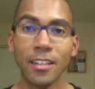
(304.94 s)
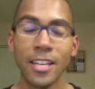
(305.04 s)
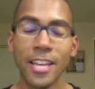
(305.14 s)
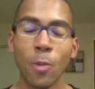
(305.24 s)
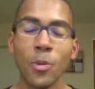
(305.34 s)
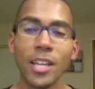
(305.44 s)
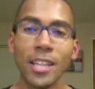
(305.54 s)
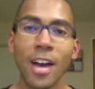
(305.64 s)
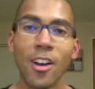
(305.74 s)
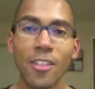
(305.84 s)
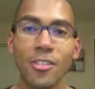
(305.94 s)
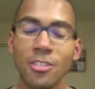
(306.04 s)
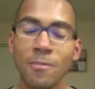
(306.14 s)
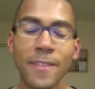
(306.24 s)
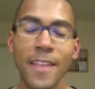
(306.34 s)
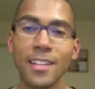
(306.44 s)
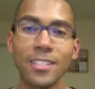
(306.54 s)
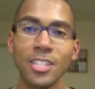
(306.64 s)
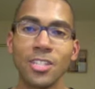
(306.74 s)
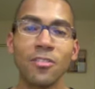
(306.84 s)
and we allow others to make that
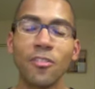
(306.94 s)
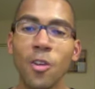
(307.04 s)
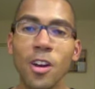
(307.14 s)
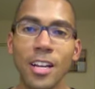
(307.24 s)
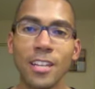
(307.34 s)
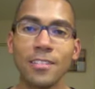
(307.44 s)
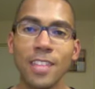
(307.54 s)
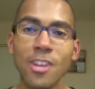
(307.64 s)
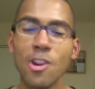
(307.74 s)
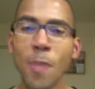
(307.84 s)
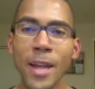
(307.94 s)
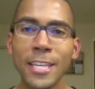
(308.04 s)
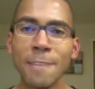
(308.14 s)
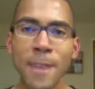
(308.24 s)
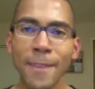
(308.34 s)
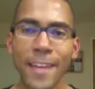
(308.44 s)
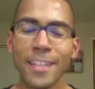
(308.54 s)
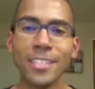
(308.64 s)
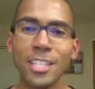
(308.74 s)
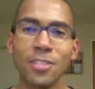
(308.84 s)
decision for us. And nobody can make that
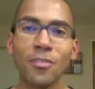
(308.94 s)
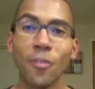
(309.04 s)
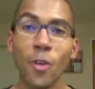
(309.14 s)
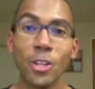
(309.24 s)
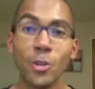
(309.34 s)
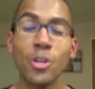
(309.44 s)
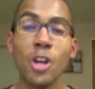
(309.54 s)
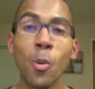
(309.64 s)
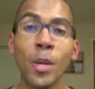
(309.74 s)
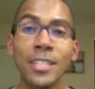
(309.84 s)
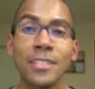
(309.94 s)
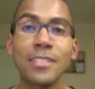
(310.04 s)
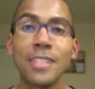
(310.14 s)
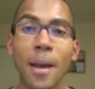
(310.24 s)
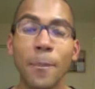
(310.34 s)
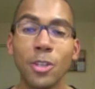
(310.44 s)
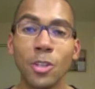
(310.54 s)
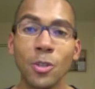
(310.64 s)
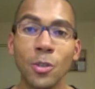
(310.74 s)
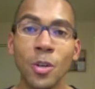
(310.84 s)
decision for you. No one can stop
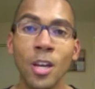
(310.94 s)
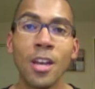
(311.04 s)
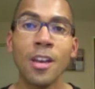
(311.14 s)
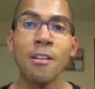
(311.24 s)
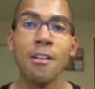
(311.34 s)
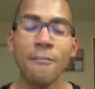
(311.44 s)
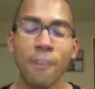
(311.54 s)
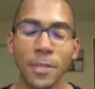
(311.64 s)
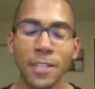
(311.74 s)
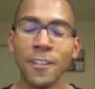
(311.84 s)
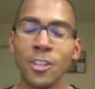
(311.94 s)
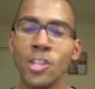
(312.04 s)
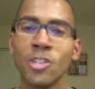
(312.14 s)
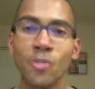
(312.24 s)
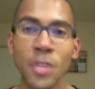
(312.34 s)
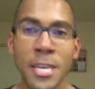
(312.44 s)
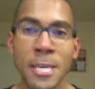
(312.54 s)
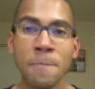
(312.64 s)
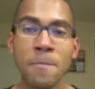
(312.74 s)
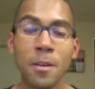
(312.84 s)
you from living your
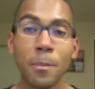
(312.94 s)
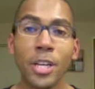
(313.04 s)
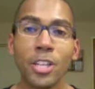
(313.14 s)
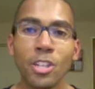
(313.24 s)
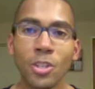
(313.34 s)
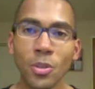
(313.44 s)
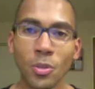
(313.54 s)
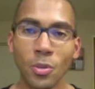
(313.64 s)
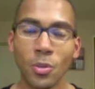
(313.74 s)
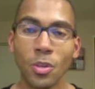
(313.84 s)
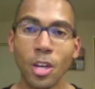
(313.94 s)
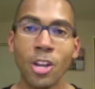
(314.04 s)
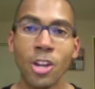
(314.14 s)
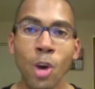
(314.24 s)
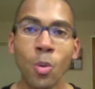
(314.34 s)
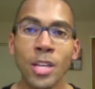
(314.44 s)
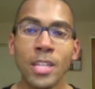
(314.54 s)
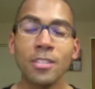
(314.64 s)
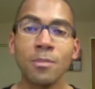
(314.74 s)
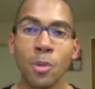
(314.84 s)
dream but you. No one
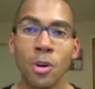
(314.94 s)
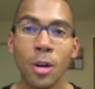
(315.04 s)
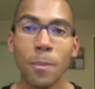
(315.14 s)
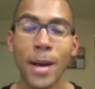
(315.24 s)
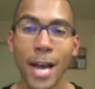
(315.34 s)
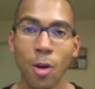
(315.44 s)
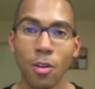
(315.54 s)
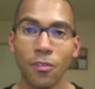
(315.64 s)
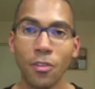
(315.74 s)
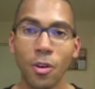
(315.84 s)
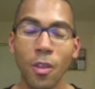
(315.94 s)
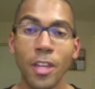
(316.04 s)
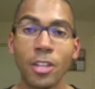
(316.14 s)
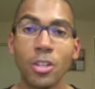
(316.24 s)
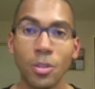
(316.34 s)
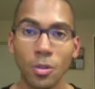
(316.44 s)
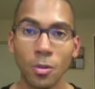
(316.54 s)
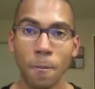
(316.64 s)
is more powerful than you.